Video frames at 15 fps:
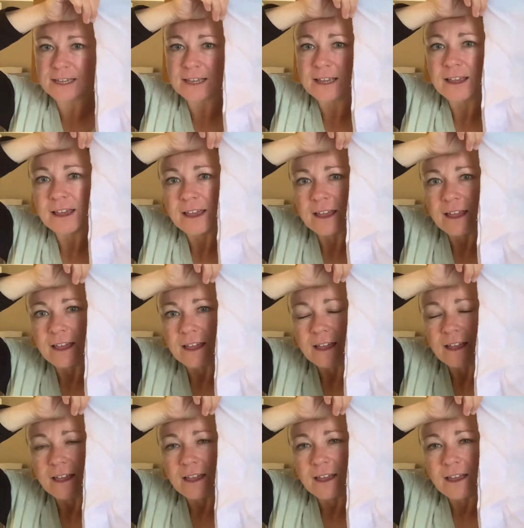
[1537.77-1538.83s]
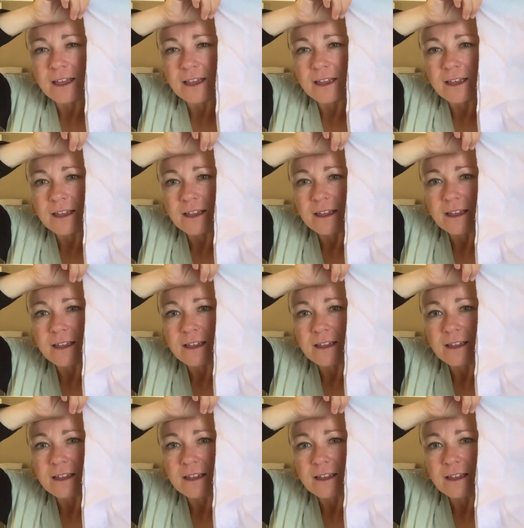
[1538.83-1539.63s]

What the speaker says: No one is speaking in this clip.